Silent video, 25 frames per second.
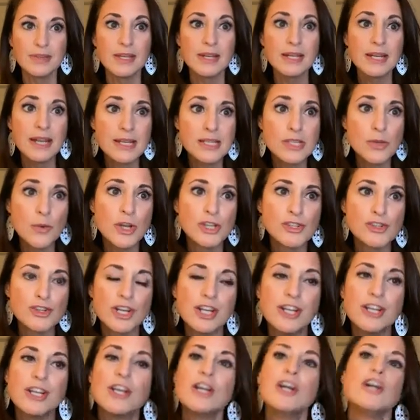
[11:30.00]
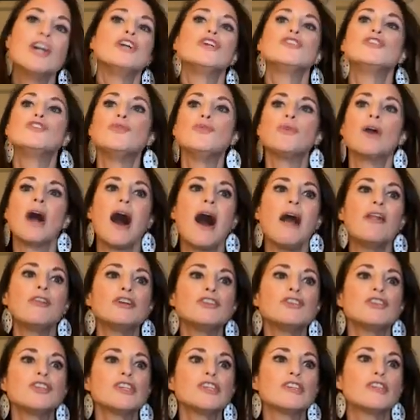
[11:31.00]
Next question. Do
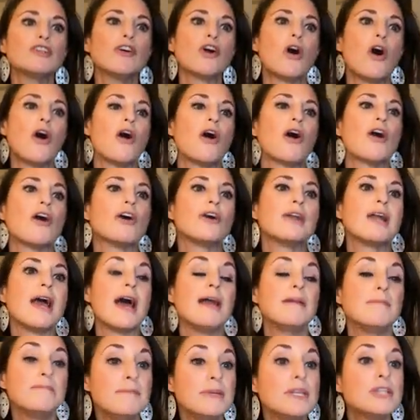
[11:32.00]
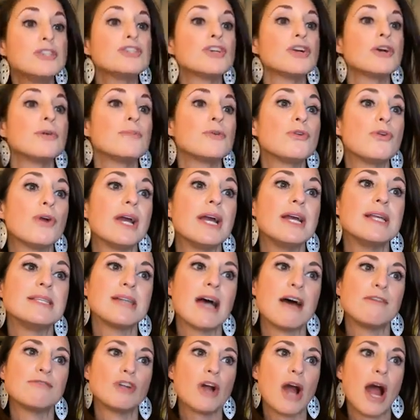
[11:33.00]
colleges look hard at midterm grades
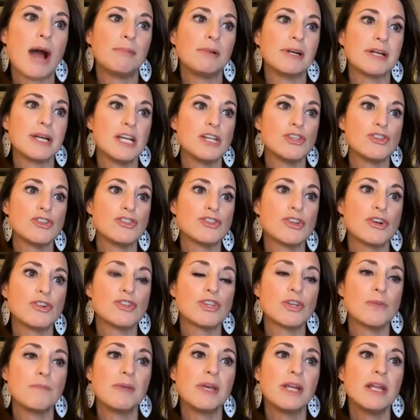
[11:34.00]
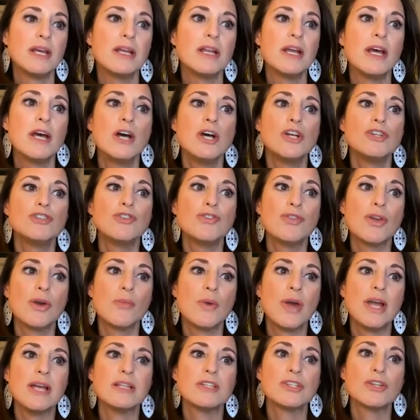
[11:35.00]
after applications are submitted? Do they
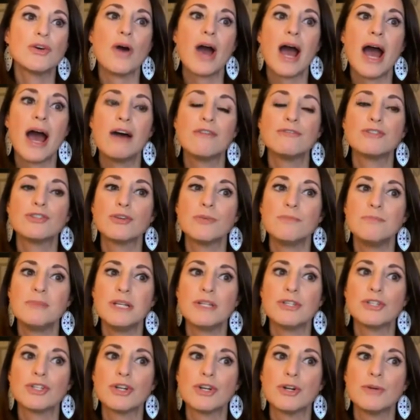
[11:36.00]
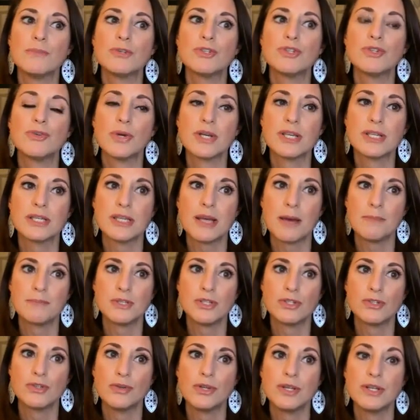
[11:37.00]
wait until after midterms to accept
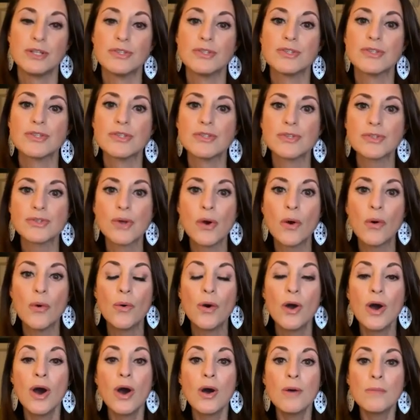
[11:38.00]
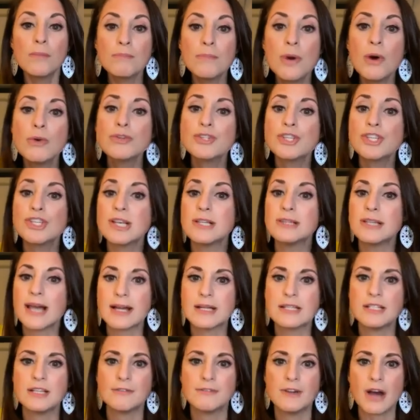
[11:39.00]
students? So most
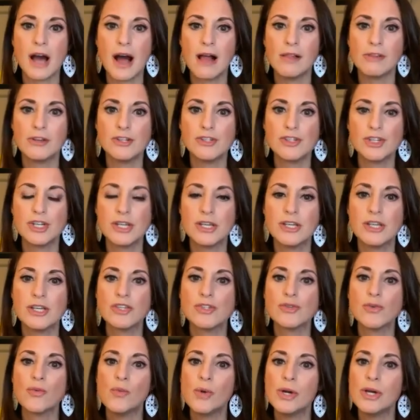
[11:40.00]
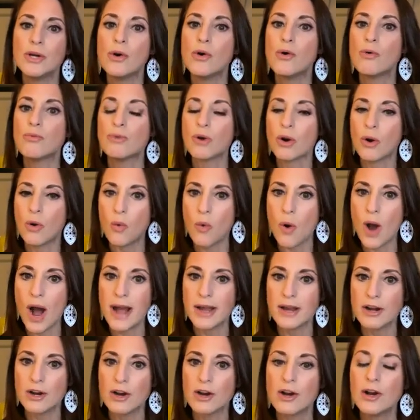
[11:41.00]
selective colleges will
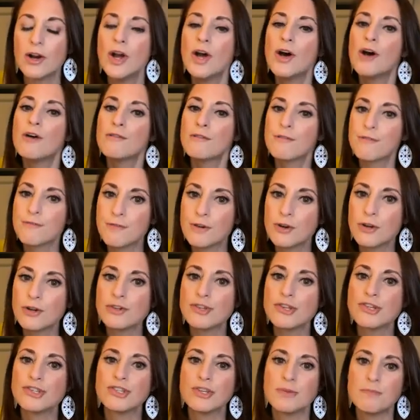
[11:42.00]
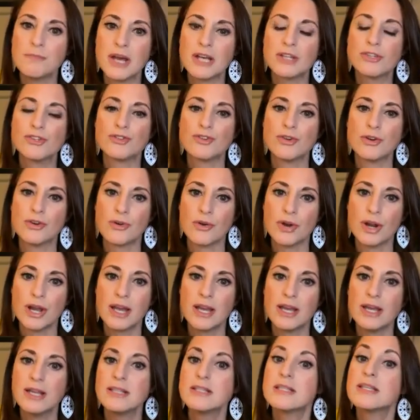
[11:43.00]
require first semester
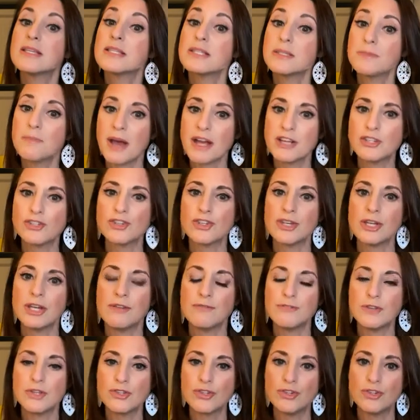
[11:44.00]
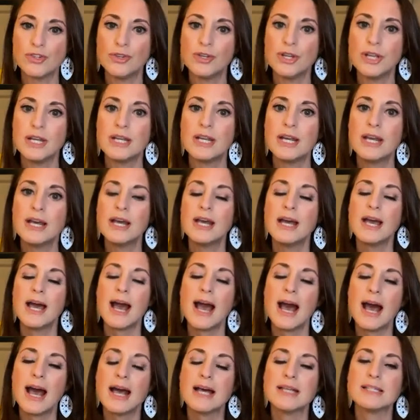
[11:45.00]
grades, especially if the student
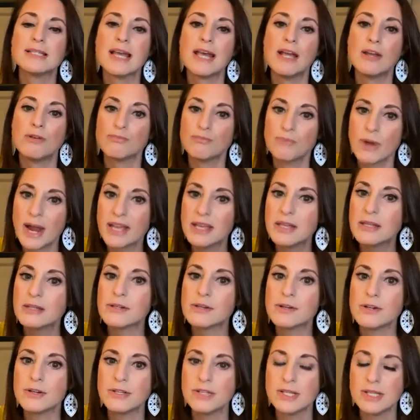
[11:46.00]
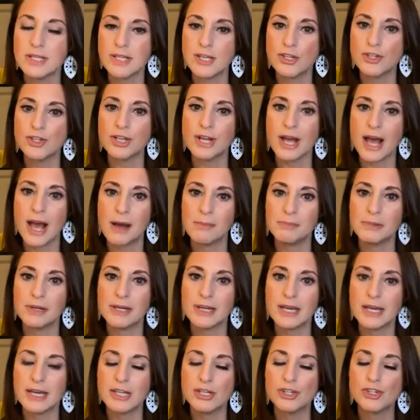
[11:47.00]
has a regular decision
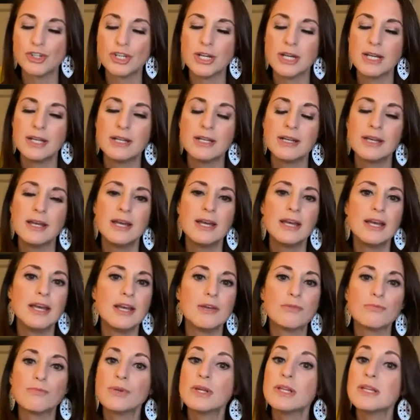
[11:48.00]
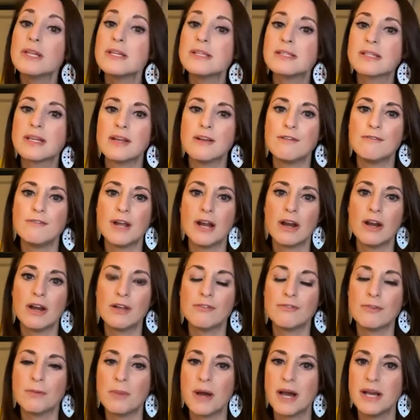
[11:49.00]
application. It really is going to vary
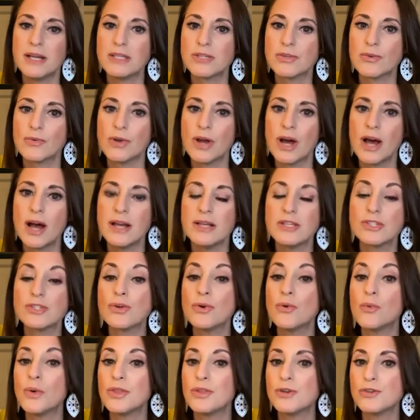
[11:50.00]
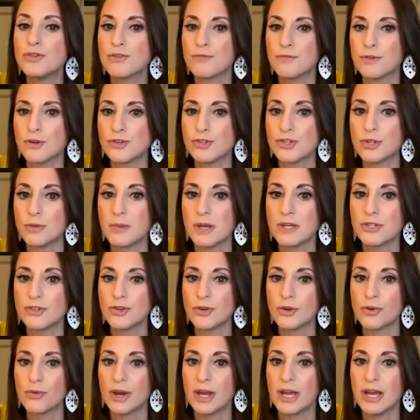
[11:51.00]
from high school to high school when those first semester
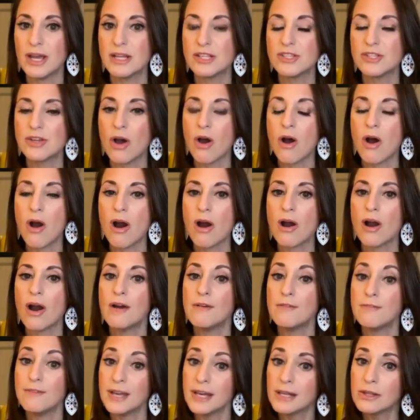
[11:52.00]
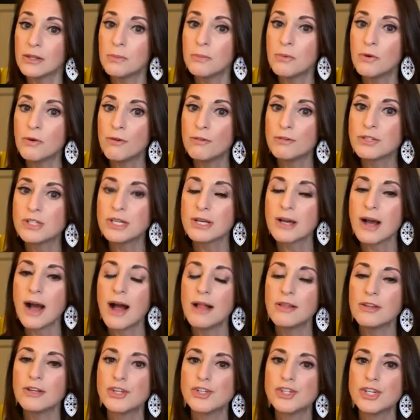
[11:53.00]
grades are available to
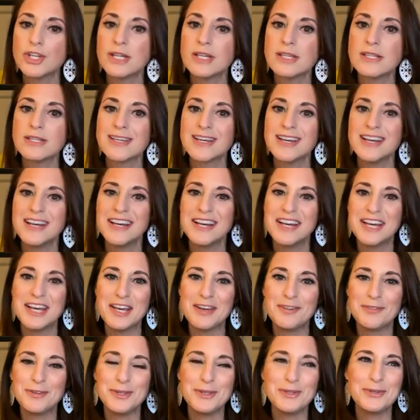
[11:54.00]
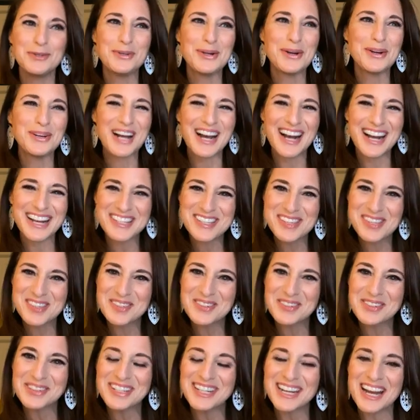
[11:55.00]
colleges. If you go to high
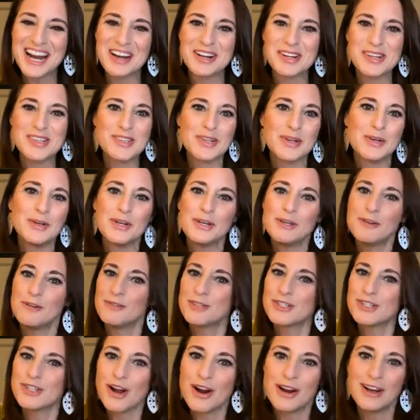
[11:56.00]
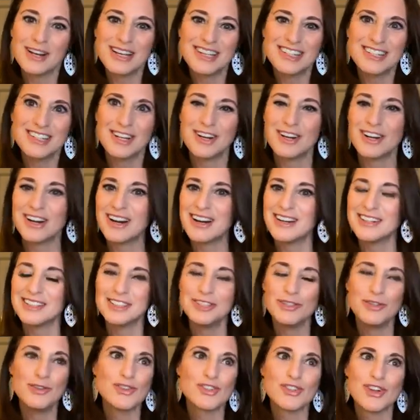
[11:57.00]
school in Arizona, you start
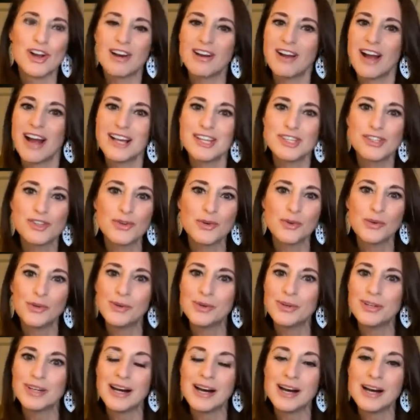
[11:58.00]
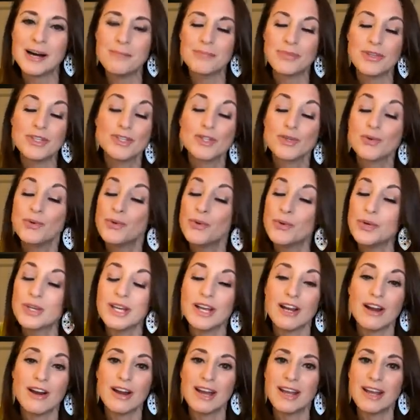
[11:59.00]
high school, the school year